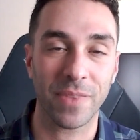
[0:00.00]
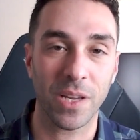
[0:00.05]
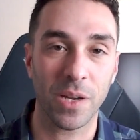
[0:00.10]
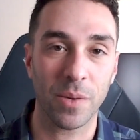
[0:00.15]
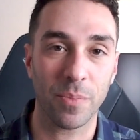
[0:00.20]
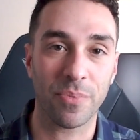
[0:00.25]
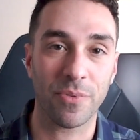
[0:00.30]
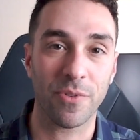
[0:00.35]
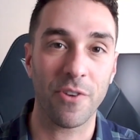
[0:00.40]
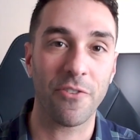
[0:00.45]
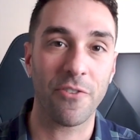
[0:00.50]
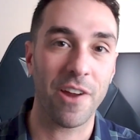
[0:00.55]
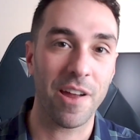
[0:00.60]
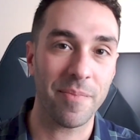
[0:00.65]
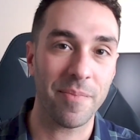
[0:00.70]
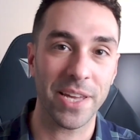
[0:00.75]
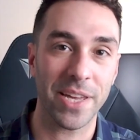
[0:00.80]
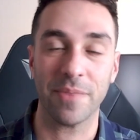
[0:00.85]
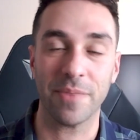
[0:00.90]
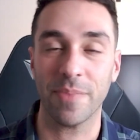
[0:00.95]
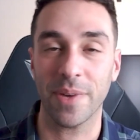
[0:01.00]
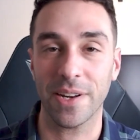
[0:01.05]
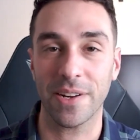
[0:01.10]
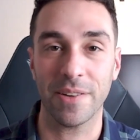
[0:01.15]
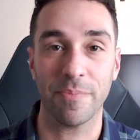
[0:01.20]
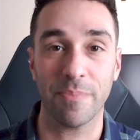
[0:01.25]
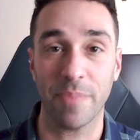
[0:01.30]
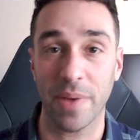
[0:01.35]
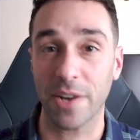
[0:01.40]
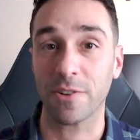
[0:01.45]
programming and
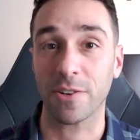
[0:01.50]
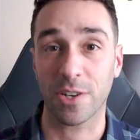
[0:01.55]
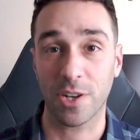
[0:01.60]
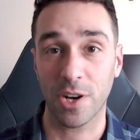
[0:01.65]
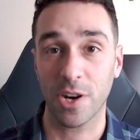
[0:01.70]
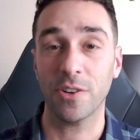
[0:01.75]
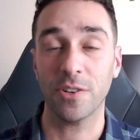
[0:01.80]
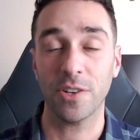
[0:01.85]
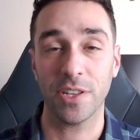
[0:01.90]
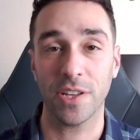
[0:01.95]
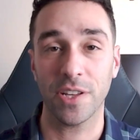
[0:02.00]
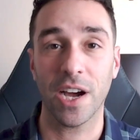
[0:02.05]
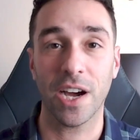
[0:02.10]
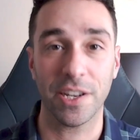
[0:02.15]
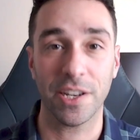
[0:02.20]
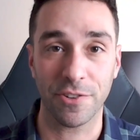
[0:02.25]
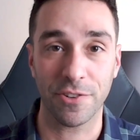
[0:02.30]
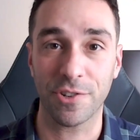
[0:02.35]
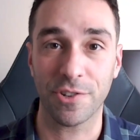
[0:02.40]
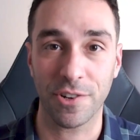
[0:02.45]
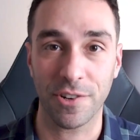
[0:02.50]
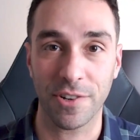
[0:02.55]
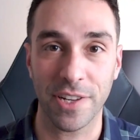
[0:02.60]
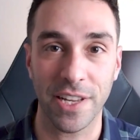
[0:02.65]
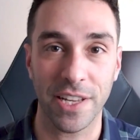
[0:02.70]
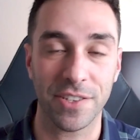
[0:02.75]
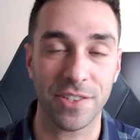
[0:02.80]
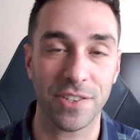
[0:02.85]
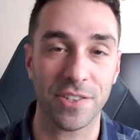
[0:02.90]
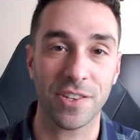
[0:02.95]
better, better code on your
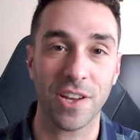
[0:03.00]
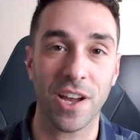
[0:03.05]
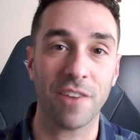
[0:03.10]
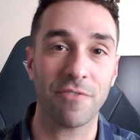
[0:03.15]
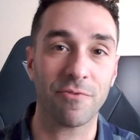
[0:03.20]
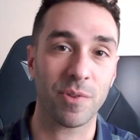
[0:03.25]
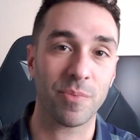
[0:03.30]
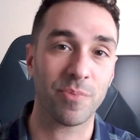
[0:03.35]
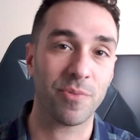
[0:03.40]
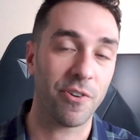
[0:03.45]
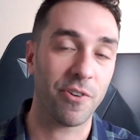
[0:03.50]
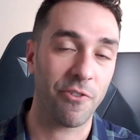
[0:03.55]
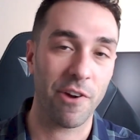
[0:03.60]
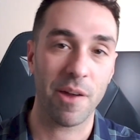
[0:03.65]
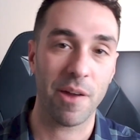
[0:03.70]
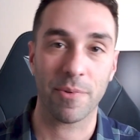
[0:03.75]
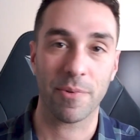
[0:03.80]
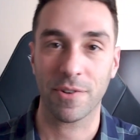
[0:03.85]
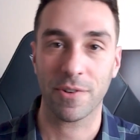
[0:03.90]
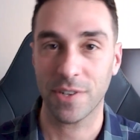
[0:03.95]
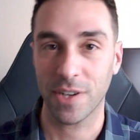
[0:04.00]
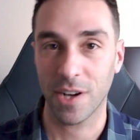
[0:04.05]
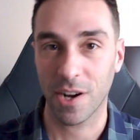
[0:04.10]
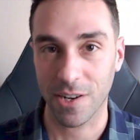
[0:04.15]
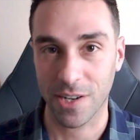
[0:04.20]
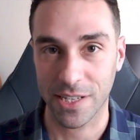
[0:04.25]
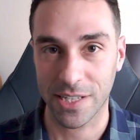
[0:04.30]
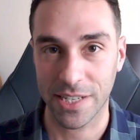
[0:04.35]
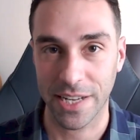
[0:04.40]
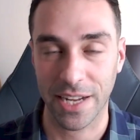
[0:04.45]
journey as a software programmer or an
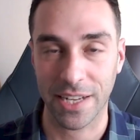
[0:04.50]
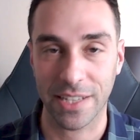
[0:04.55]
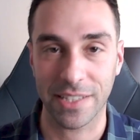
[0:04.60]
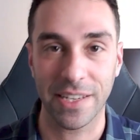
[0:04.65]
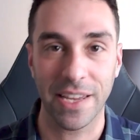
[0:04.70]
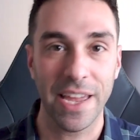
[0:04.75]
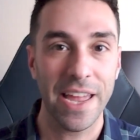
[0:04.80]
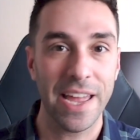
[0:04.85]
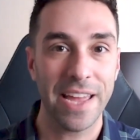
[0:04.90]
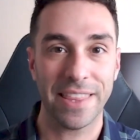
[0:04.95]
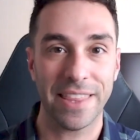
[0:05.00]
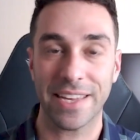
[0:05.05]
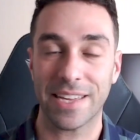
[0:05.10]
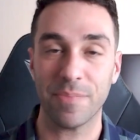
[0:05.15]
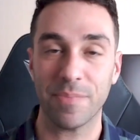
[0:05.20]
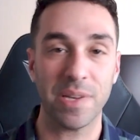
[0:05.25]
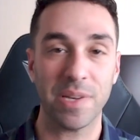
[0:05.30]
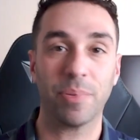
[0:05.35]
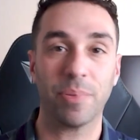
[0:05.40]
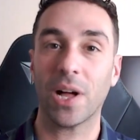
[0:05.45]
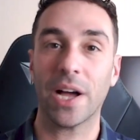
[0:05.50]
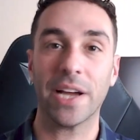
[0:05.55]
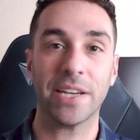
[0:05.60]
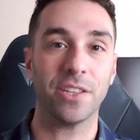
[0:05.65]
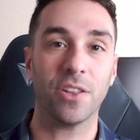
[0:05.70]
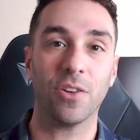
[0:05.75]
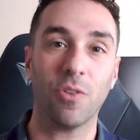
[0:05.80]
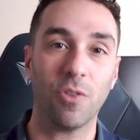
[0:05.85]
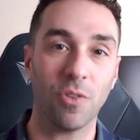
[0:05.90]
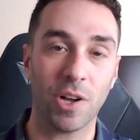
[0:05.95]
architect. They can be applied
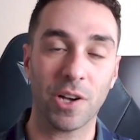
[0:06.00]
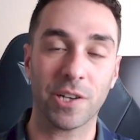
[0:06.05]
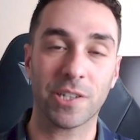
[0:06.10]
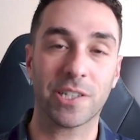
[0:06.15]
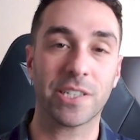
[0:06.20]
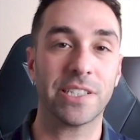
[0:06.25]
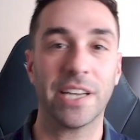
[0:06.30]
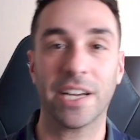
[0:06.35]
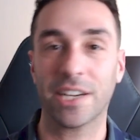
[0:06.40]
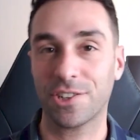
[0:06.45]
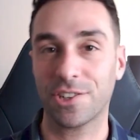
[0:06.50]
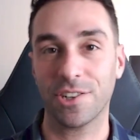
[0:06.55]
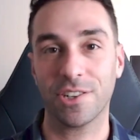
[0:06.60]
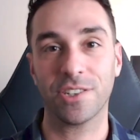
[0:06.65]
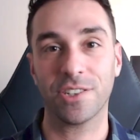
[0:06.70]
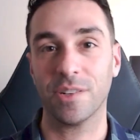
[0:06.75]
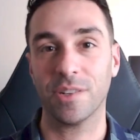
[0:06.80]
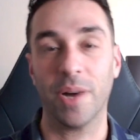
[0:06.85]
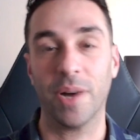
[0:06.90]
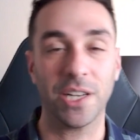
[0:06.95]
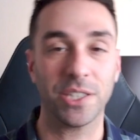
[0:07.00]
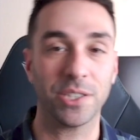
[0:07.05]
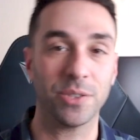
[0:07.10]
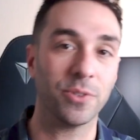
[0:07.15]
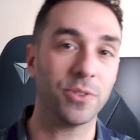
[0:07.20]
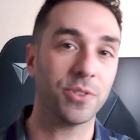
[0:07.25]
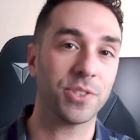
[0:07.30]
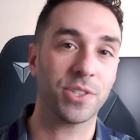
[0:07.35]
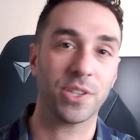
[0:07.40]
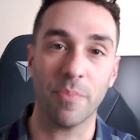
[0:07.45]
to the whole architecture, to
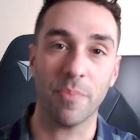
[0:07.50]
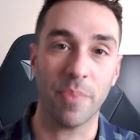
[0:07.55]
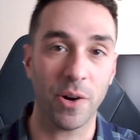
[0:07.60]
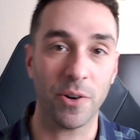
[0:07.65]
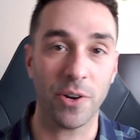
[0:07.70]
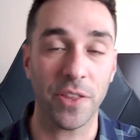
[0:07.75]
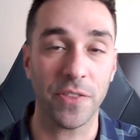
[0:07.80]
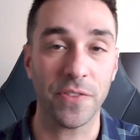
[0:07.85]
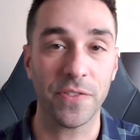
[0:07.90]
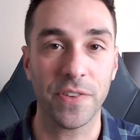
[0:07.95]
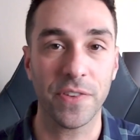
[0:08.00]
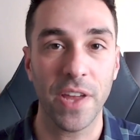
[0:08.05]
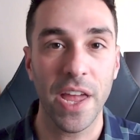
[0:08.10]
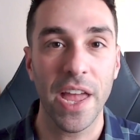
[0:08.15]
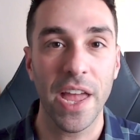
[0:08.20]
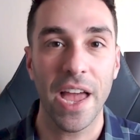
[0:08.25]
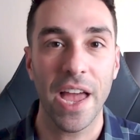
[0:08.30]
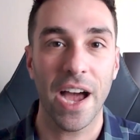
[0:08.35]
modules, to components.